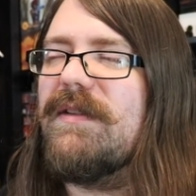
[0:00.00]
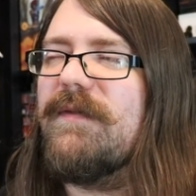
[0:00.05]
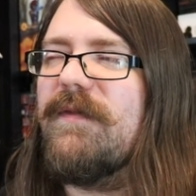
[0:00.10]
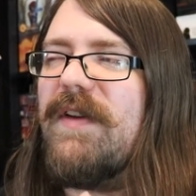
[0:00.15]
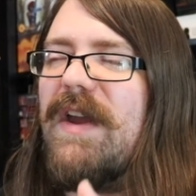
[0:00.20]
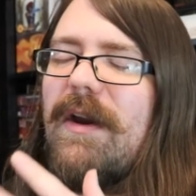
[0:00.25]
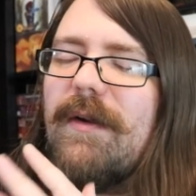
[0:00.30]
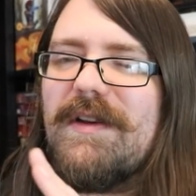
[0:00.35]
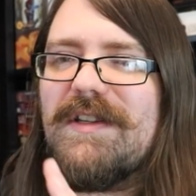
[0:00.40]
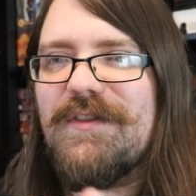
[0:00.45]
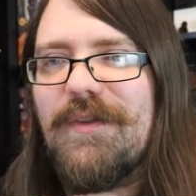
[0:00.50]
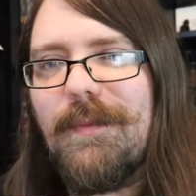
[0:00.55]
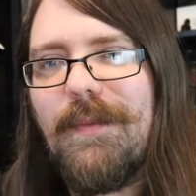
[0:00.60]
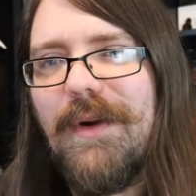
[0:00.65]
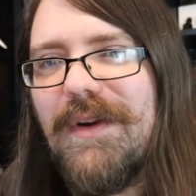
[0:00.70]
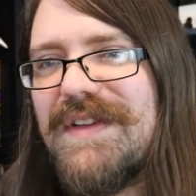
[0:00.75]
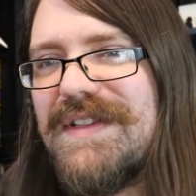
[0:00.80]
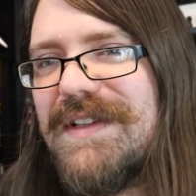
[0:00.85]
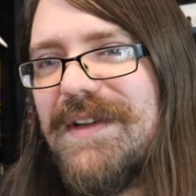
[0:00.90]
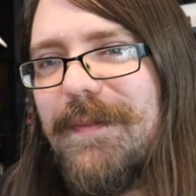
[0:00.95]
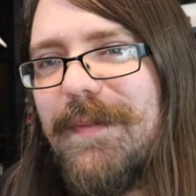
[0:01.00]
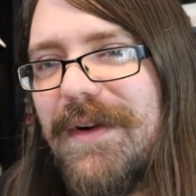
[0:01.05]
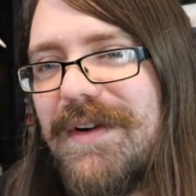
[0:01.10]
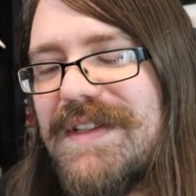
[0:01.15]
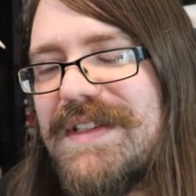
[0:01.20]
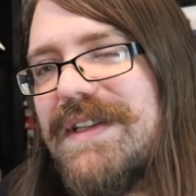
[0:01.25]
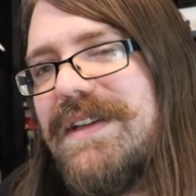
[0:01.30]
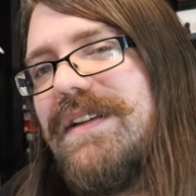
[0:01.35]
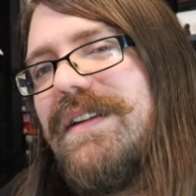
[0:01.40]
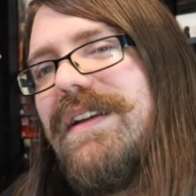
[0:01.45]
varies from person to
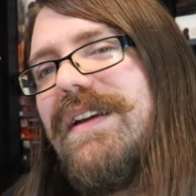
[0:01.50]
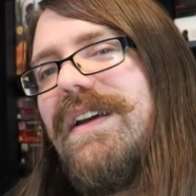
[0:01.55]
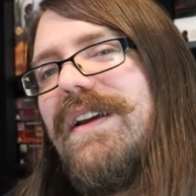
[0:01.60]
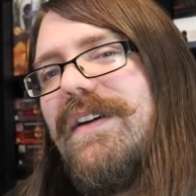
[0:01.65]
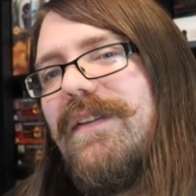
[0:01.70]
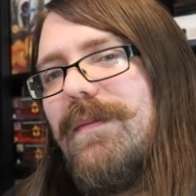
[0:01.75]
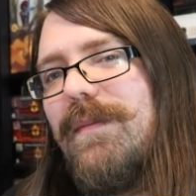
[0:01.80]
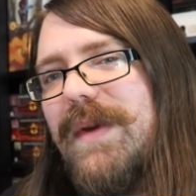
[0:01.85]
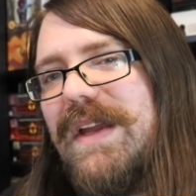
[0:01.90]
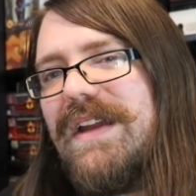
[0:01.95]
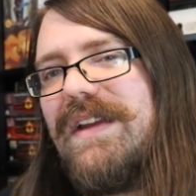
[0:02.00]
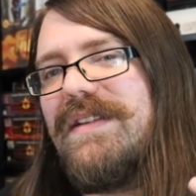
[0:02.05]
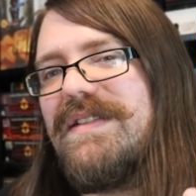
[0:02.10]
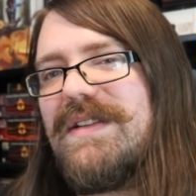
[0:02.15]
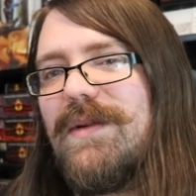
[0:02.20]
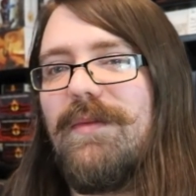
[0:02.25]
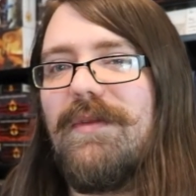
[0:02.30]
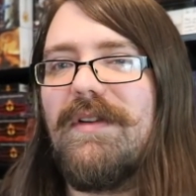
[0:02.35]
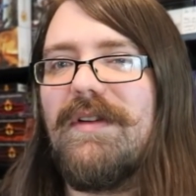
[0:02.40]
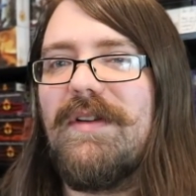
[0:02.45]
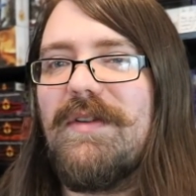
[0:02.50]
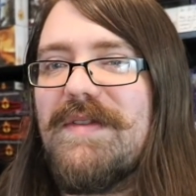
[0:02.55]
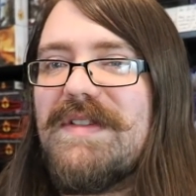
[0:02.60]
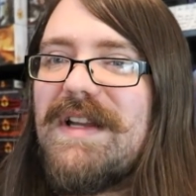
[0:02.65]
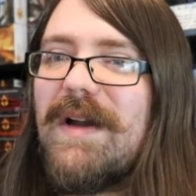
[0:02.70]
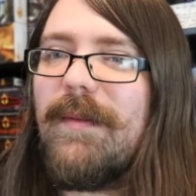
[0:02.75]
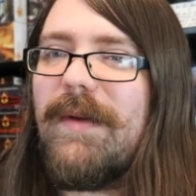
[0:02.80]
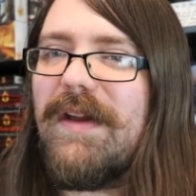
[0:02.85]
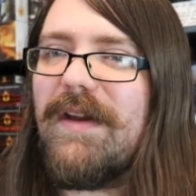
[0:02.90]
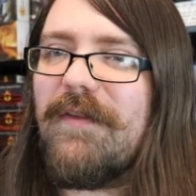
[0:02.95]
person. Me, someone who's
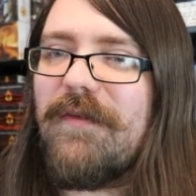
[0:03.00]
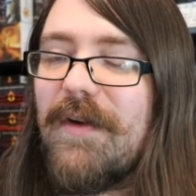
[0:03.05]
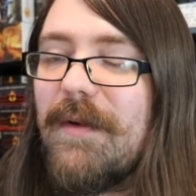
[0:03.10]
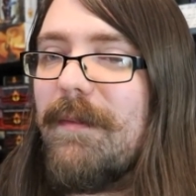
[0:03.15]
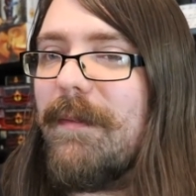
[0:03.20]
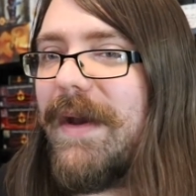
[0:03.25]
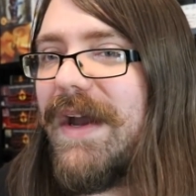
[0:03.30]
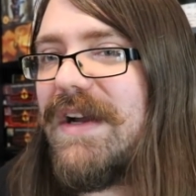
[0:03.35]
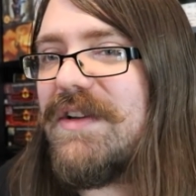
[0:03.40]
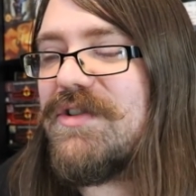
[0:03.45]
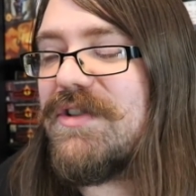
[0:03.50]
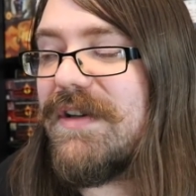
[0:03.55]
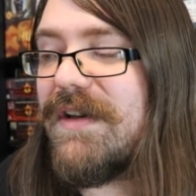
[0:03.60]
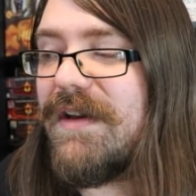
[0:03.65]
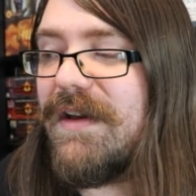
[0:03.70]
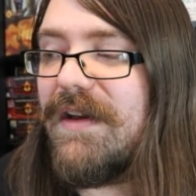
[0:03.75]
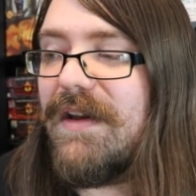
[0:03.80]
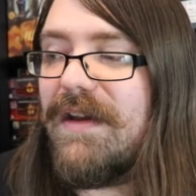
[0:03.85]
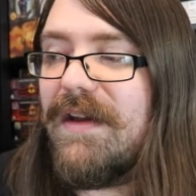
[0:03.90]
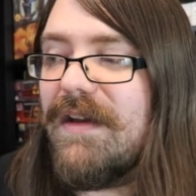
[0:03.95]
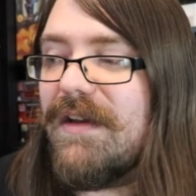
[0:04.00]
coming from Magic,